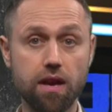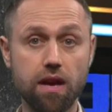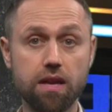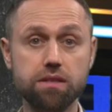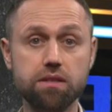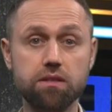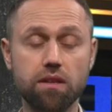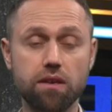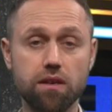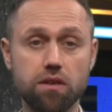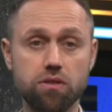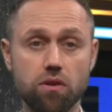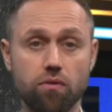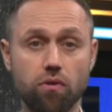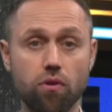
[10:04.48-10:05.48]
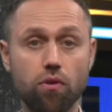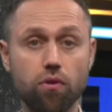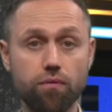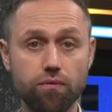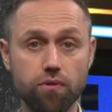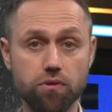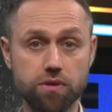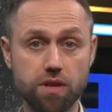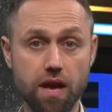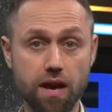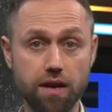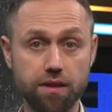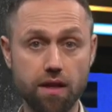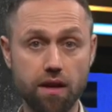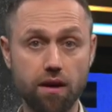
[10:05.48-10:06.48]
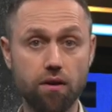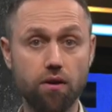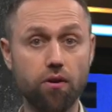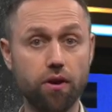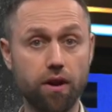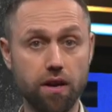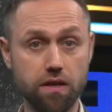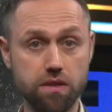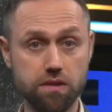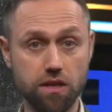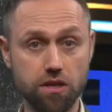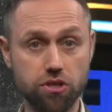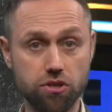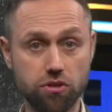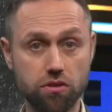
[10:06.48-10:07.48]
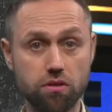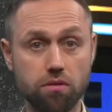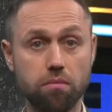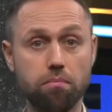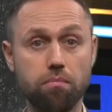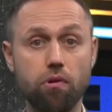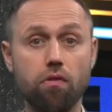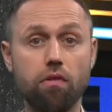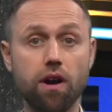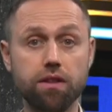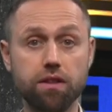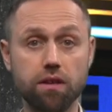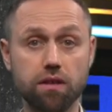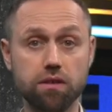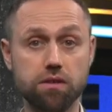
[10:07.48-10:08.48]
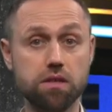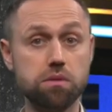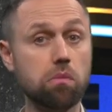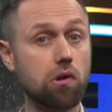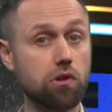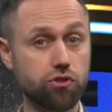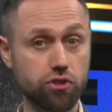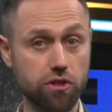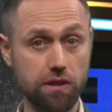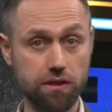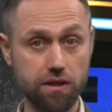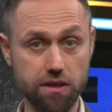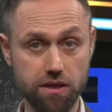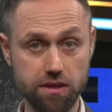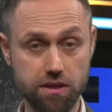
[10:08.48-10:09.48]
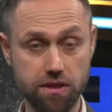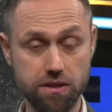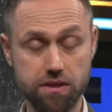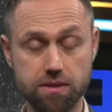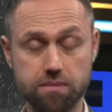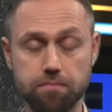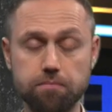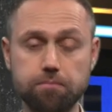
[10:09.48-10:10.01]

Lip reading: as in the case of Orpheus IDA organization providing seismological datasets.